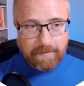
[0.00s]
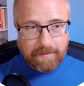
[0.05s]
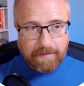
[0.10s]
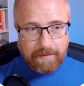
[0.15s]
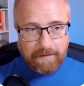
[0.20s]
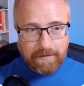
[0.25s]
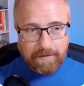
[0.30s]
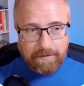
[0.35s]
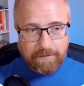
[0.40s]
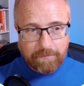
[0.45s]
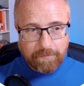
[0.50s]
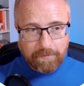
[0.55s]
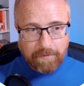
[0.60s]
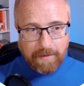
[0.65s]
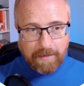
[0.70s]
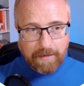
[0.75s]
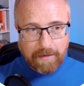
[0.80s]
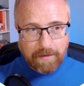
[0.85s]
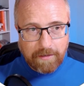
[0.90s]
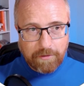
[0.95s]
Then
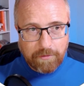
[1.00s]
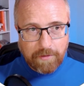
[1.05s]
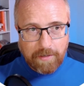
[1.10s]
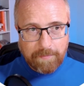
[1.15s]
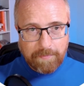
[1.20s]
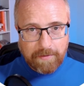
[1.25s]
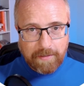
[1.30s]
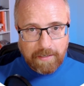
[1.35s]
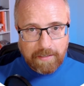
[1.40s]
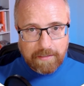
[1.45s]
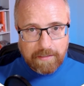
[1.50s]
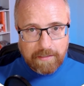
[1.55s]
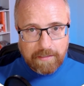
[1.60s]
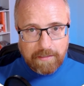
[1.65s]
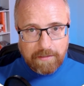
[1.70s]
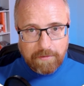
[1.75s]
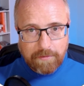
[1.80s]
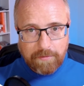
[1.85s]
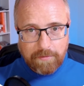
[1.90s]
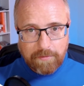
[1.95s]
under API
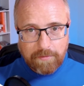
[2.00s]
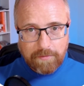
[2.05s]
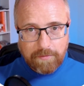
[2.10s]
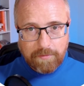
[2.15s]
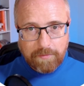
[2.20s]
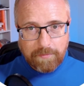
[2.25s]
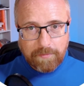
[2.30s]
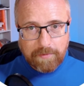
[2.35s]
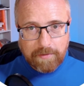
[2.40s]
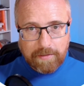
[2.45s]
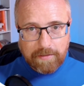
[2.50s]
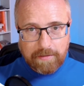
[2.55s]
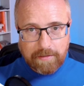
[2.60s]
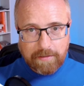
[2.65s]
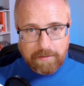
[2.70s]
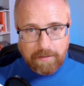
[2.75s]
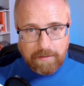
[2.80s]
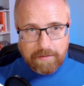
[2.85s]
key, we click on